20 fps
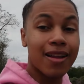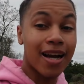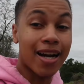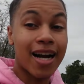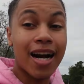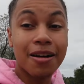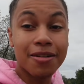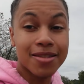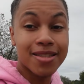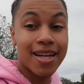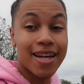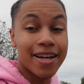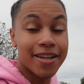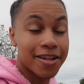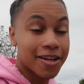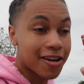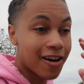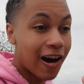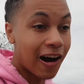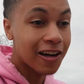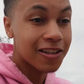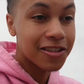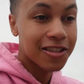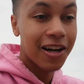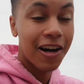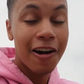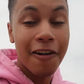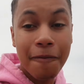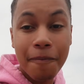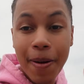like I was saying, the cost
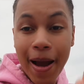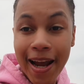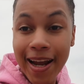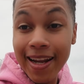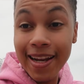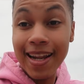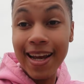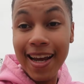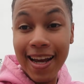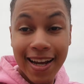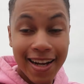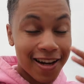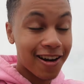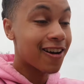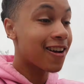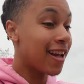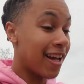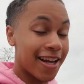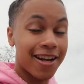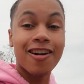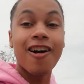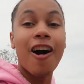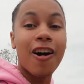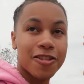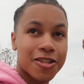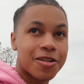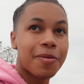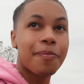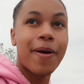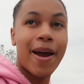of paint, it
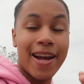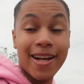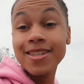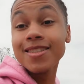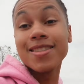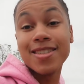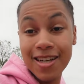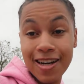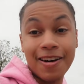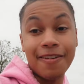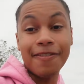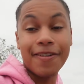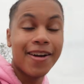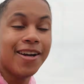costs to paint stuff.